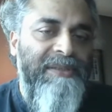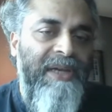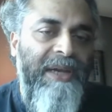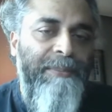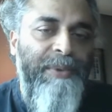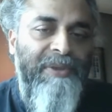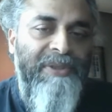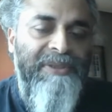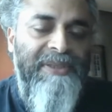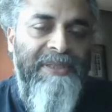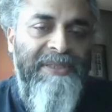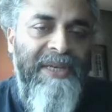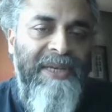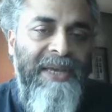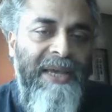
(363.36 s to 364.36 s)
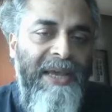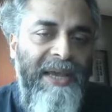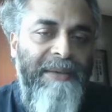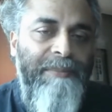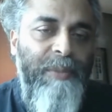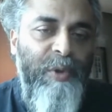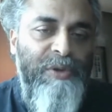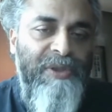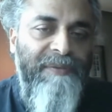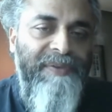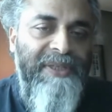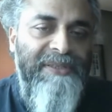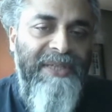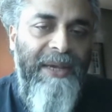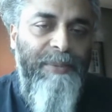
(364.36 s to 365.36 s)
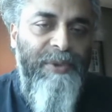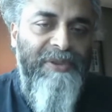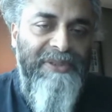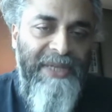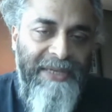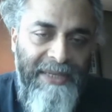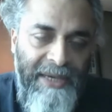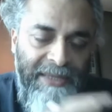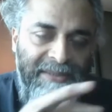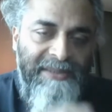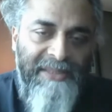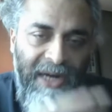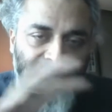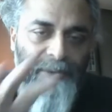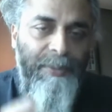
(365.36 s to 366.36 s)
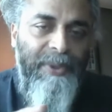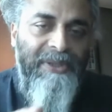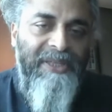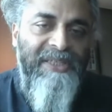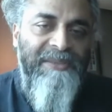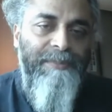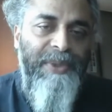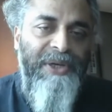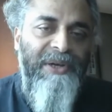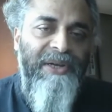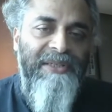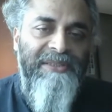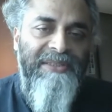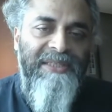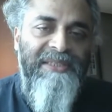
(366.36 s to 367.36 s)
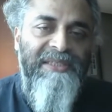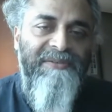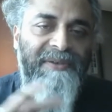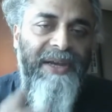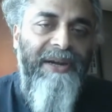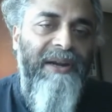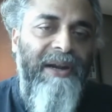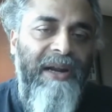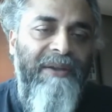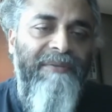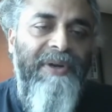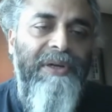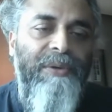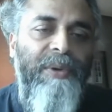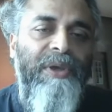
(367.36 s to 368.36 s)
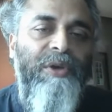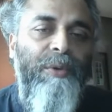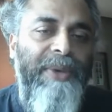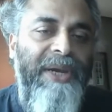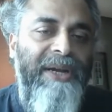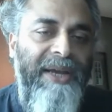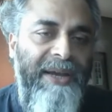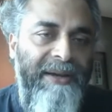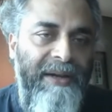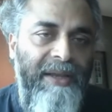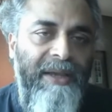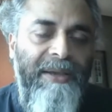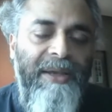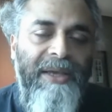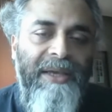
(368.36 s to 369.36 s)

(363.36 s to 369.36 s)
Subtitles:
this hypothesis. And most of this hypothesis, I start with this because this is very relevant to Incubate IND.